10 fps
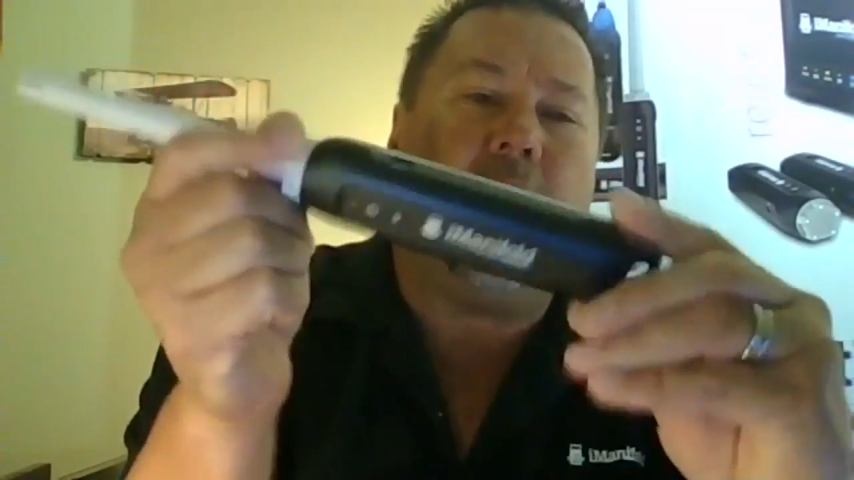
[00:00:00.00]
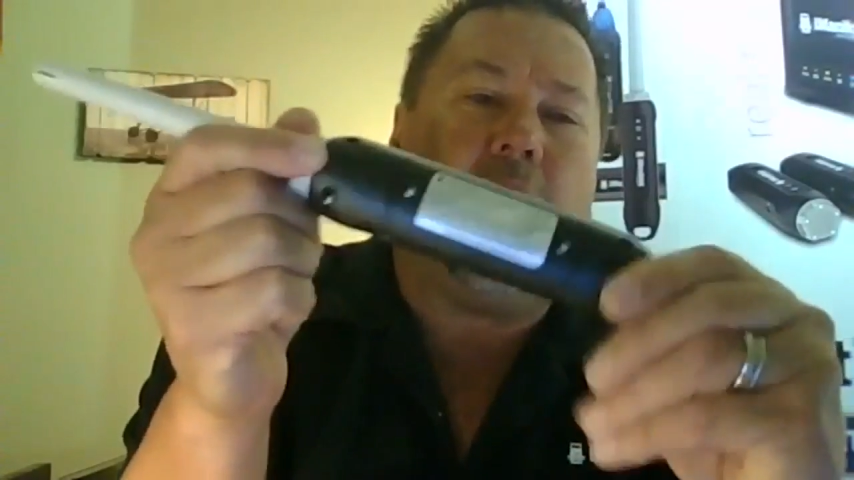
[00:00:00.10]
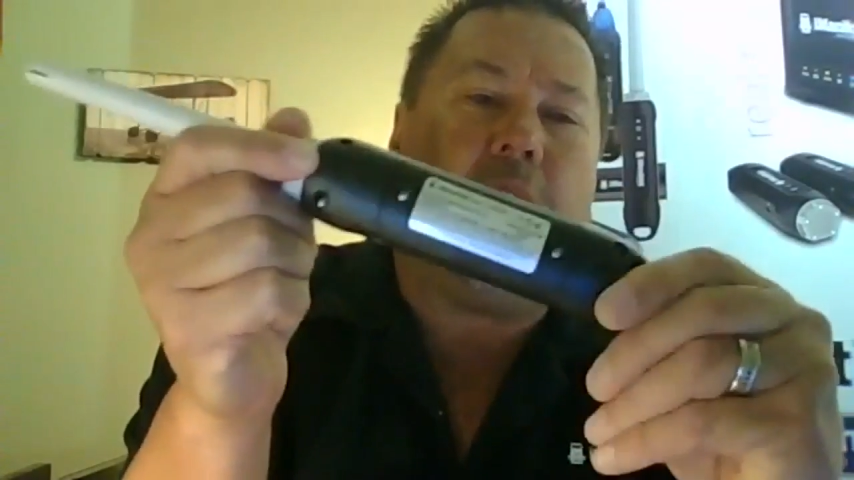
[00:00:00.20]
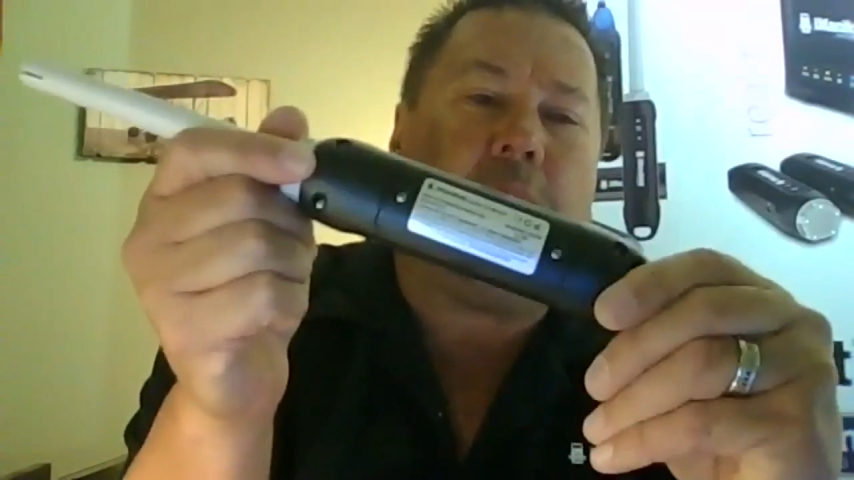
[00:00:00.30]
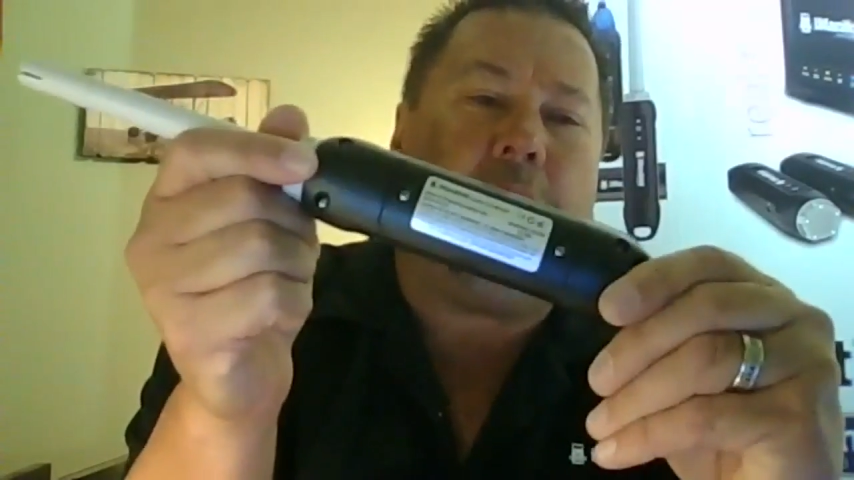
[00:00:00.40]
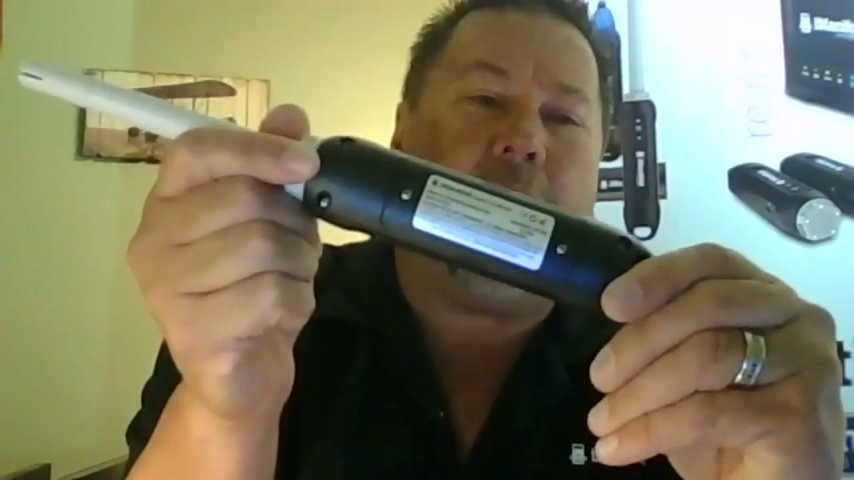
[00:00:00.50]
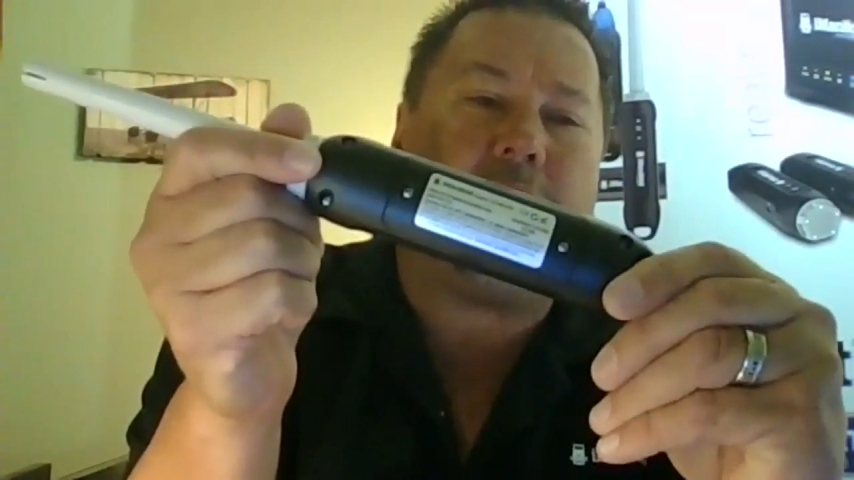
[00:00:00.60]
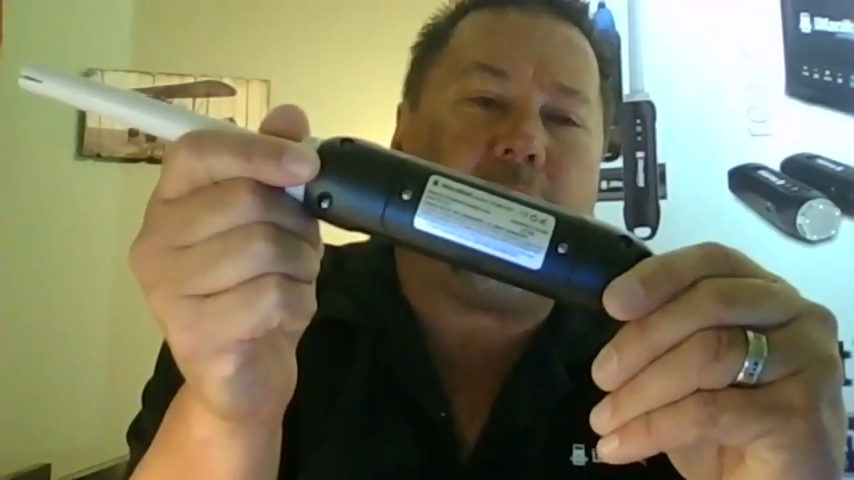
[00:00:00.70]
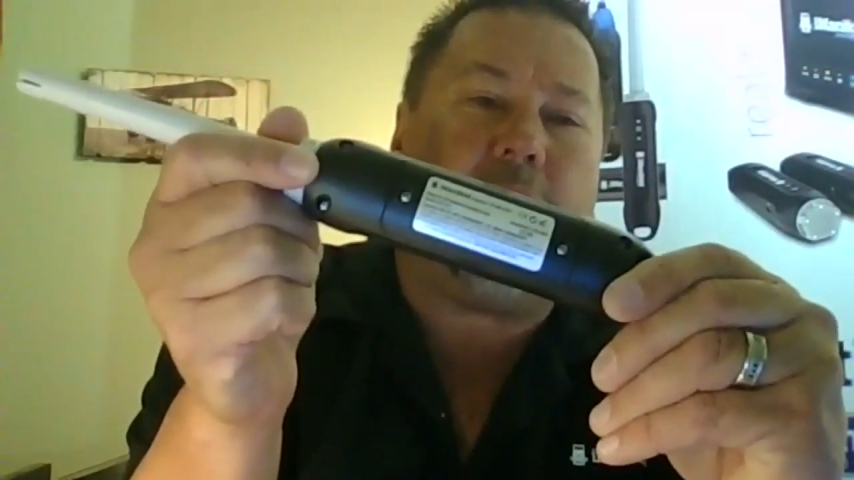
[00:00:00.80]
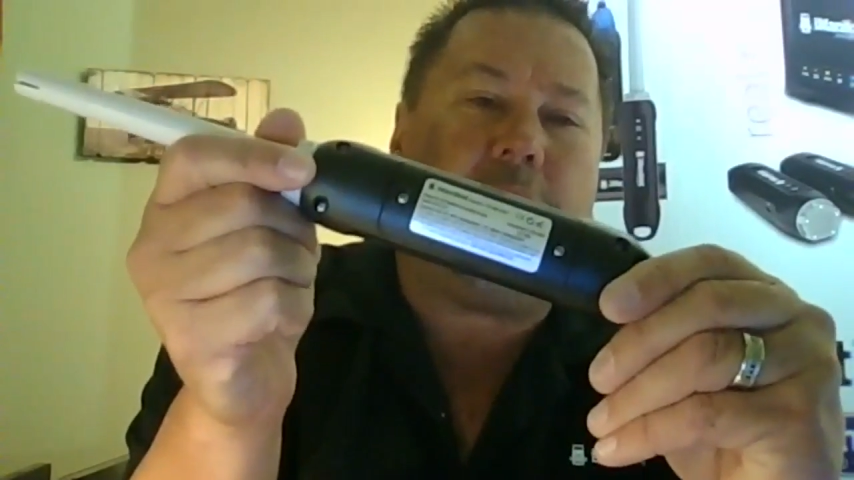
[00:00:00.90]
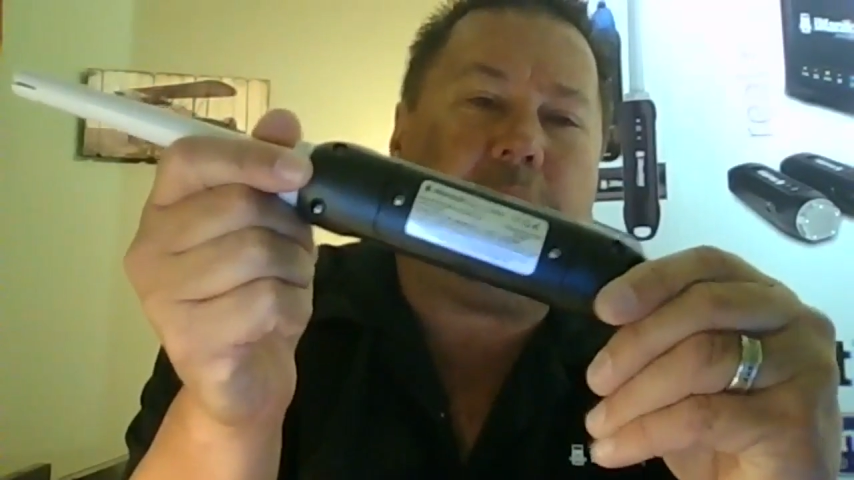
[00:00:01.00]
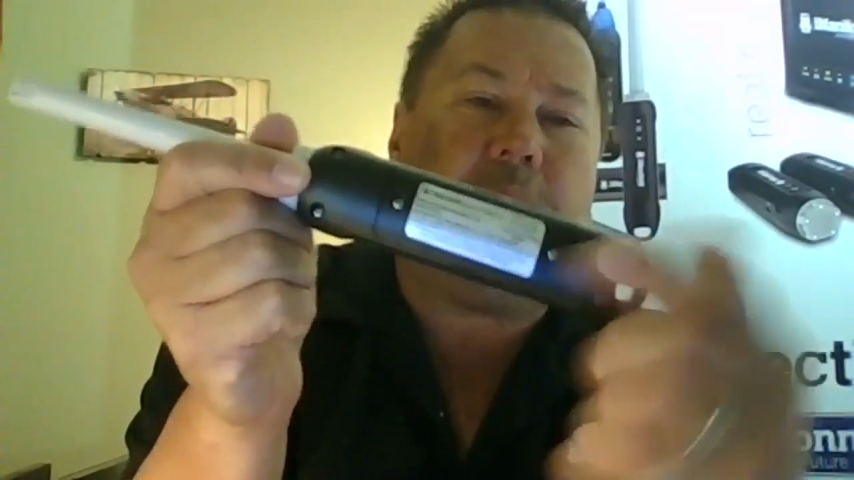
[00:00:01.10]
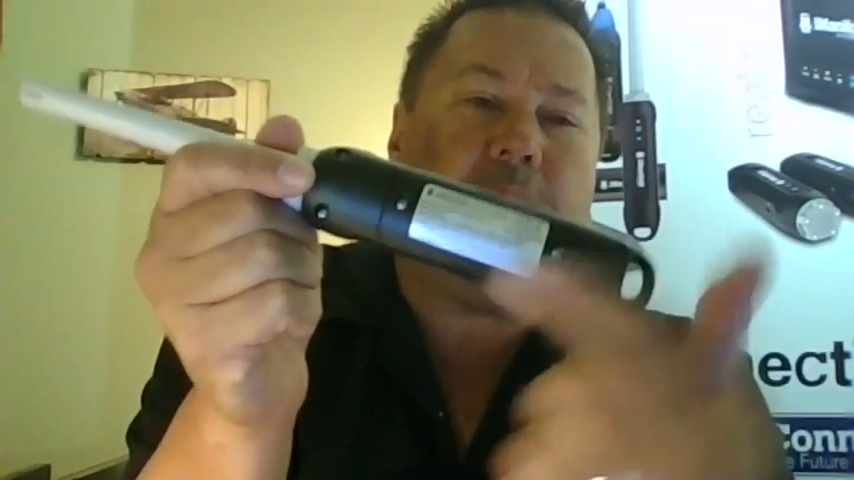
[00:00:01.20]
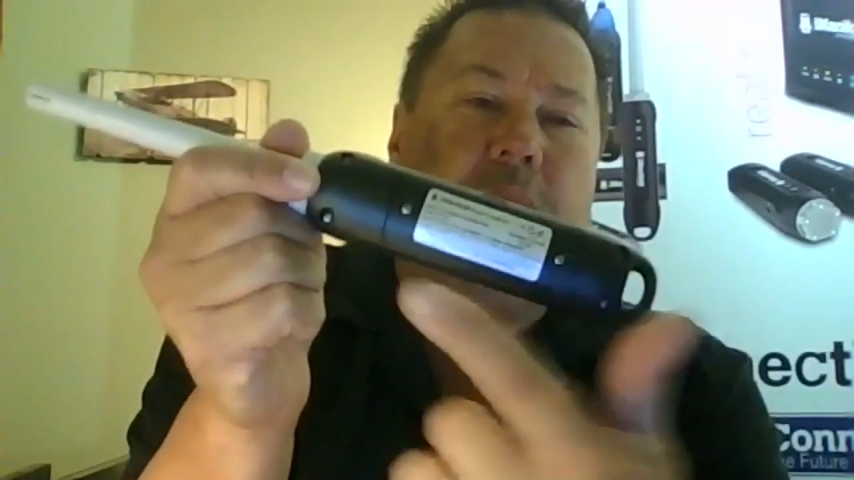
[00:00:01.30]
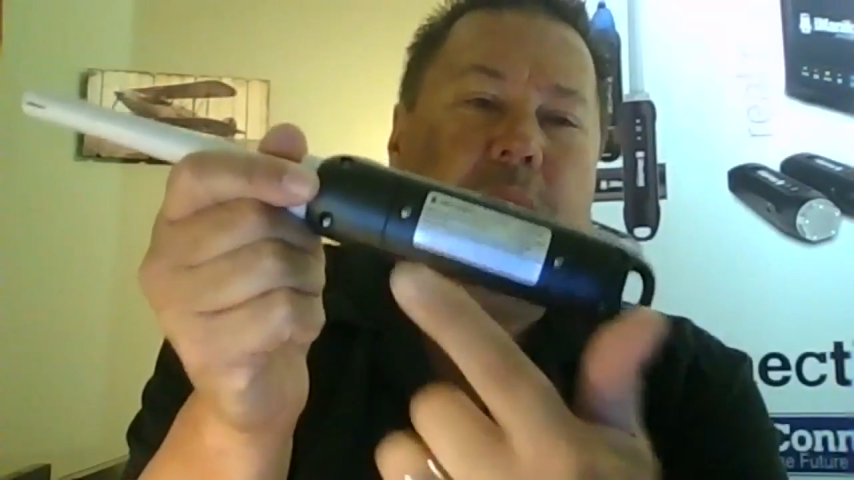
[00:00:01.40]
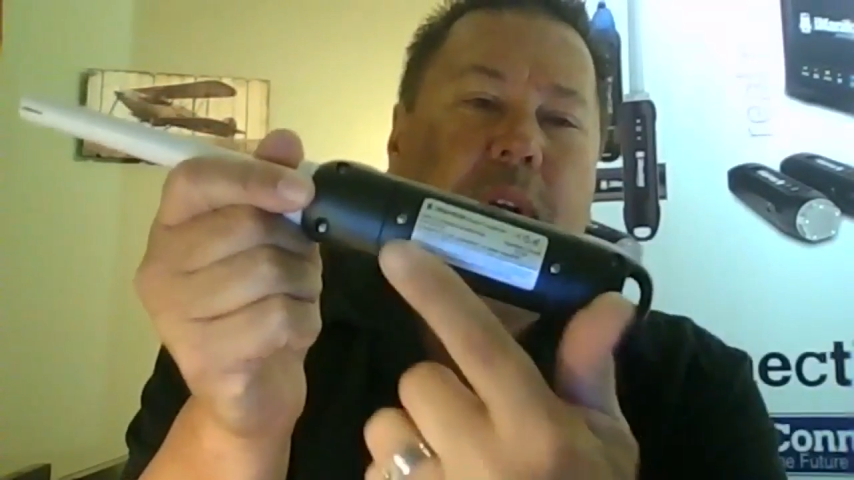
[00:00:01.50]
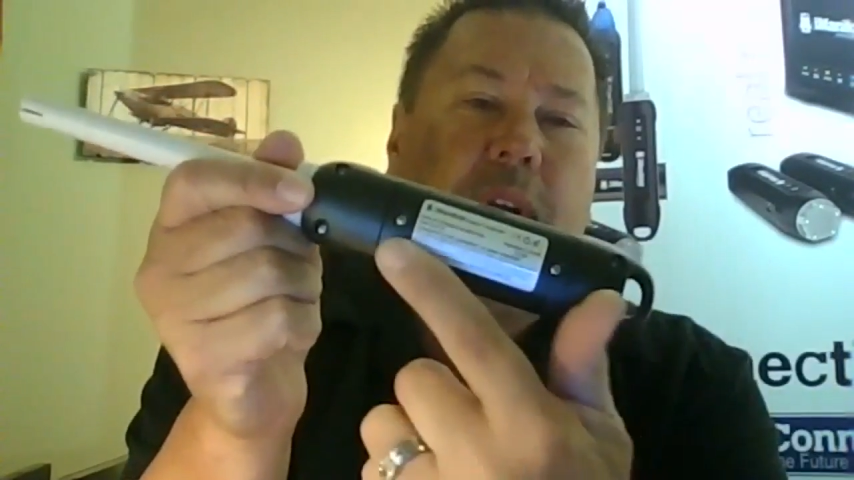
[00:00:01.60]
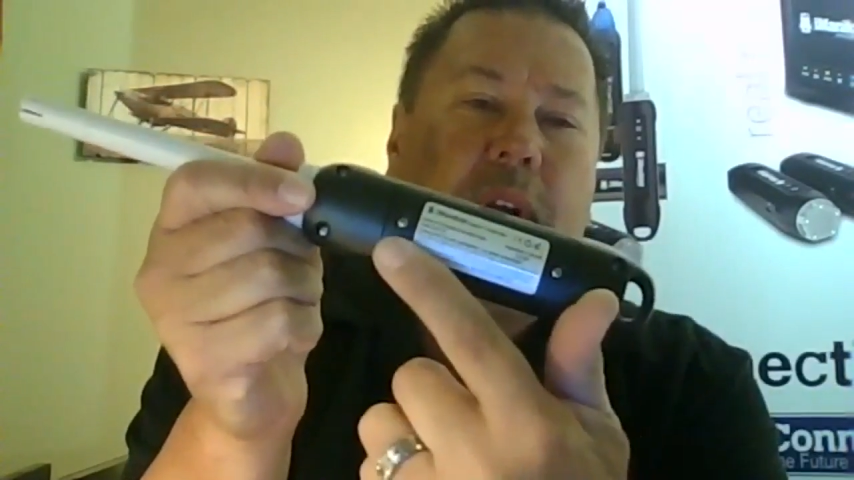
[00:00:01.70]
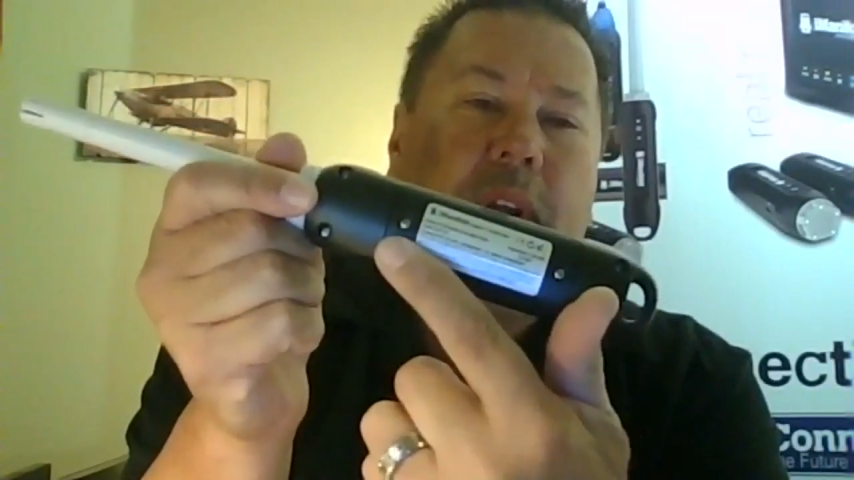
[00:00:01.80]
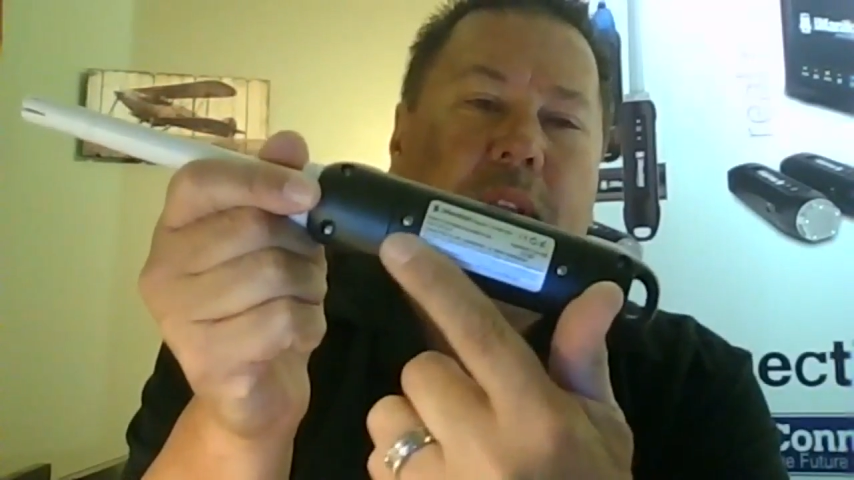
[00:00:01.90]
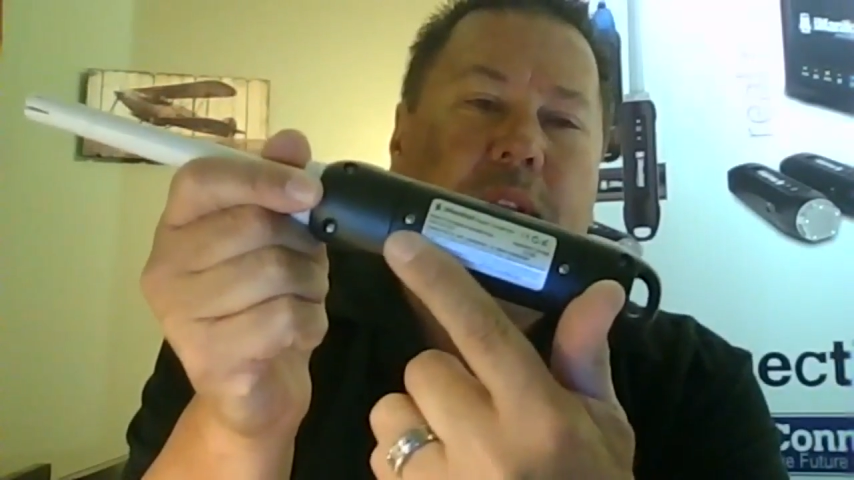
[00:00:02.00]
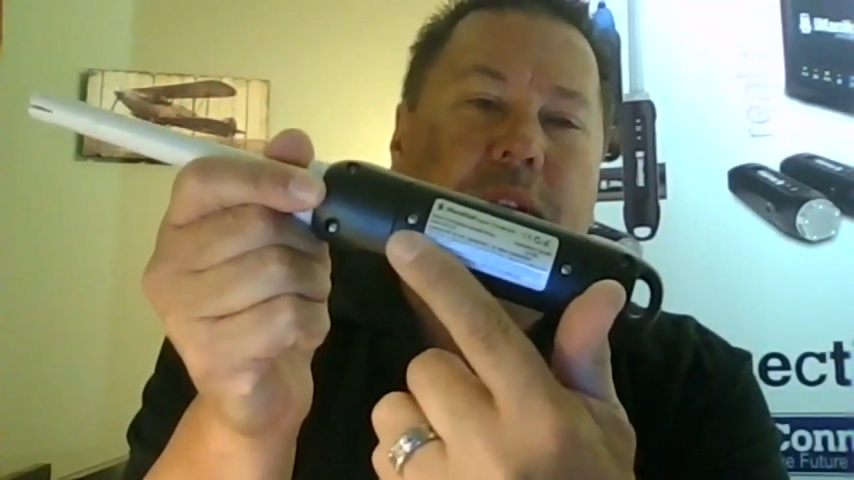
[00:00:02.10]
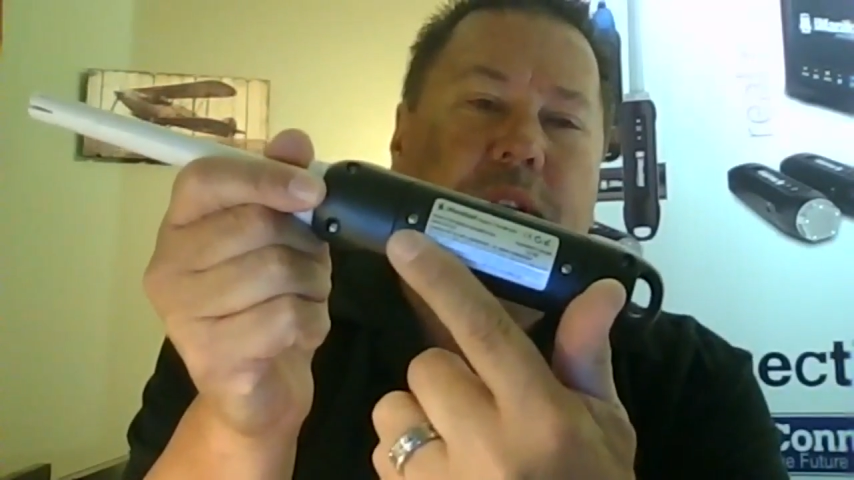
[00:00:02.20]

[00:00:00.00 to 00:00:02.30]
On the back side, this